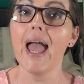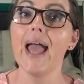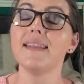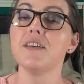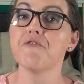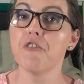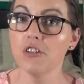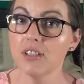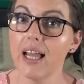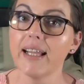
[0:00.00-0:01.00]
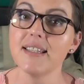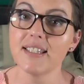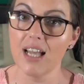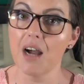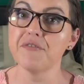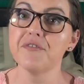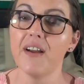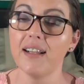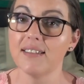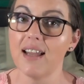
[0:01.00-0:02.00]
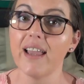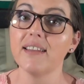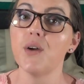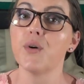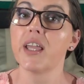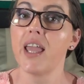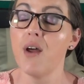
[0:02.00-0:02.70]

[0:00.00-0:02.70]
And the frontline staff felt like they were